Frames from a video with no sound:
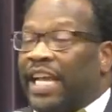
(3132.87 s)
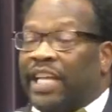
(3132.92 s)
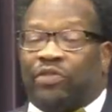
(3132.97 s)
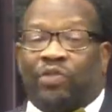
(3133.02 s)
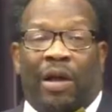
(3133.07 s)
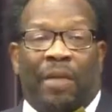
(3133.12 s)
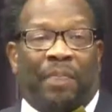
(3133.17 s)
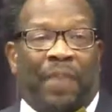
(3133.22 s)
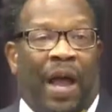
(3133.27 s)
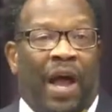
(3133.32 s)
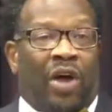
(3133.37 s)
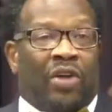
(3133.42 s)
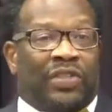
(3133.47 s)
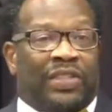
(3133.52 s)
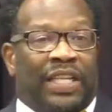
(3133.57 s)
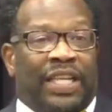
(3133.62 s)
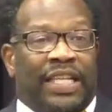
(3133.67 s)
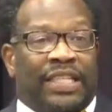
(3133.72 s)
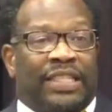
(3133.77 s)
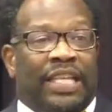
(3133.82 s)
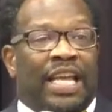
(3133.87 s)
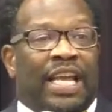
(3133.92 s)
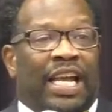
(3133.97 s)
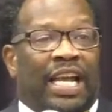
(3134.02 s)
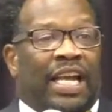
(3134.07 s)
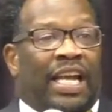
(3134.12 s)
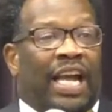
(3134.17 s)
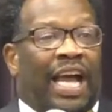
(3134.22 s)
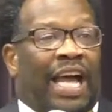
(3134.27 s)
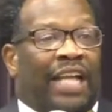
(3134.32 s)
That's why Paul
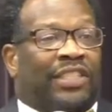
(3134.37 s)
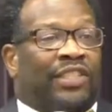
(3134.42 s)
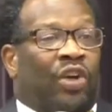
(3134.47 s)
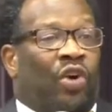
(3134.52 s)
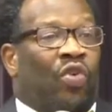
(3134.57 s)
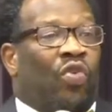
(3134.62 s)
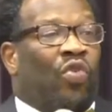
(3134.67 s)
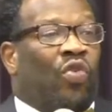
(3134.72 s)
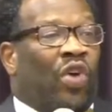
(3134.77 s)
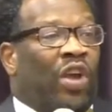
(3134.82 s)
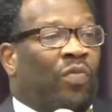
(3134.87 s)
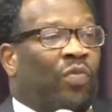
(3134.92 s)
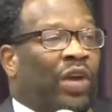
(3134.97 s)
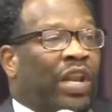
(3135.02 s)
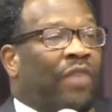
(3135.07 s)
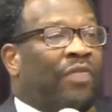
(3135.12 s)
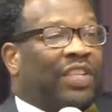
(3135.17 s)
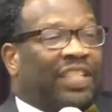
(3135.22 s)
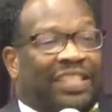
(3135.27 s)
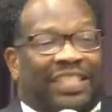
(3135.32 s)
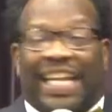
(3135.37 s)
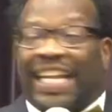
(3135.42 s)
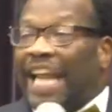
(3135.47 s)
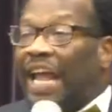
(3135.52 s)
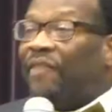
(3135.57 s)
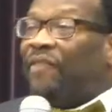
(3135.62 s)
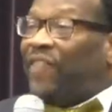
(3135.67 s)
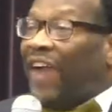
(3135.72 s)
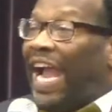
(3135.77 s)
says, and I, so in whatever state I